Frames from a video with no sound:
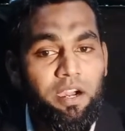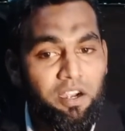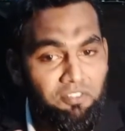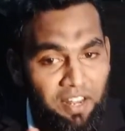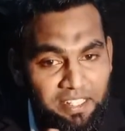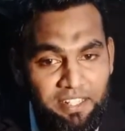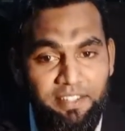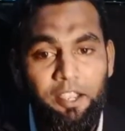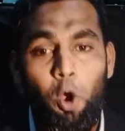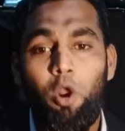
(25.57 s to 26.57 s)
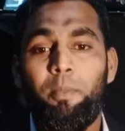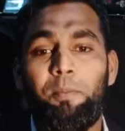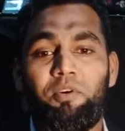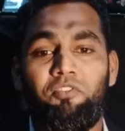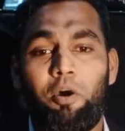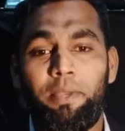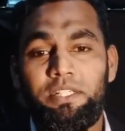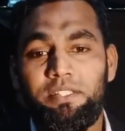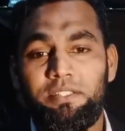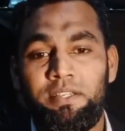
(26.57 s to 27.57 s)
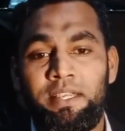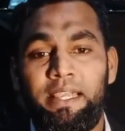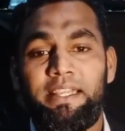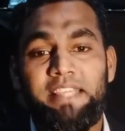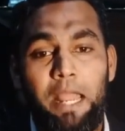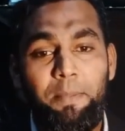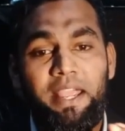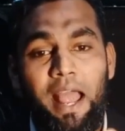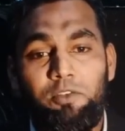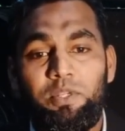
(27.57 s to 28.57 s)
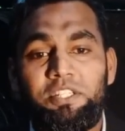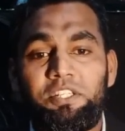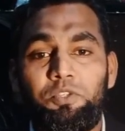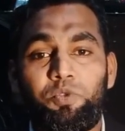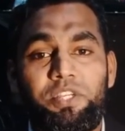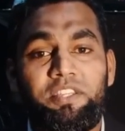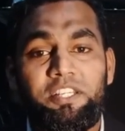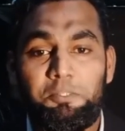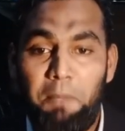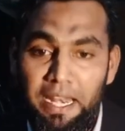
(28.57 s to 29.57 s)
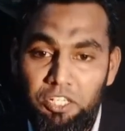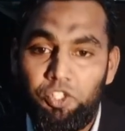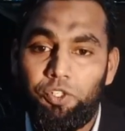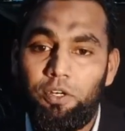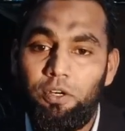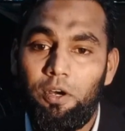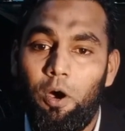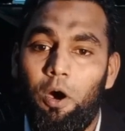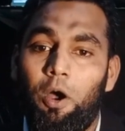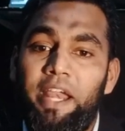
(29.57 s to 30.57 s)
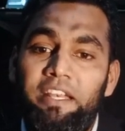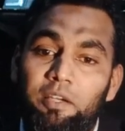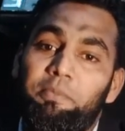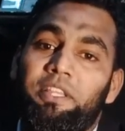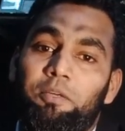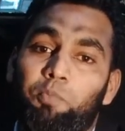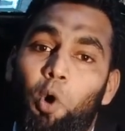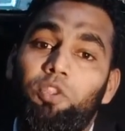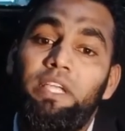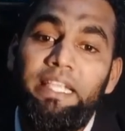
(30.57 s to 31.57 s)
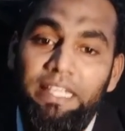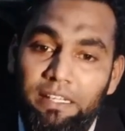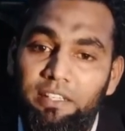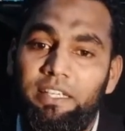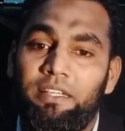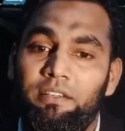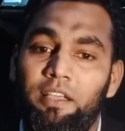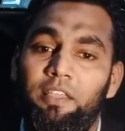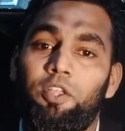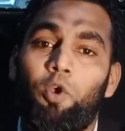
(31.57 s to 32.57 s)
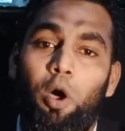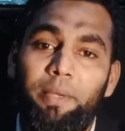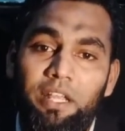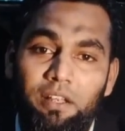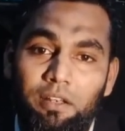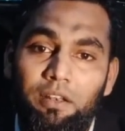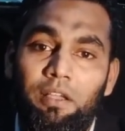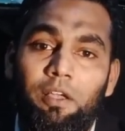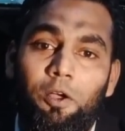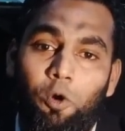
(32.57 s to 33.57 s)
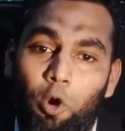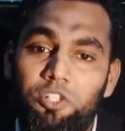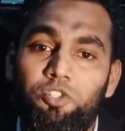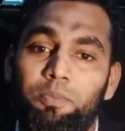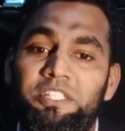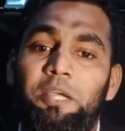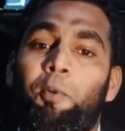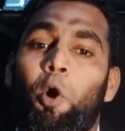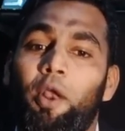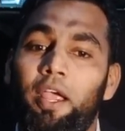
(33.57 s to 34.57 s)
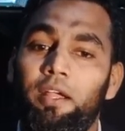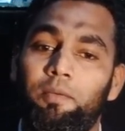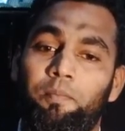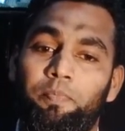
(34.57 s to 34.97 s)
reflecting the economic performance. It can be calculated using the expenditure or income method, both yielding the nominal gross domestic product.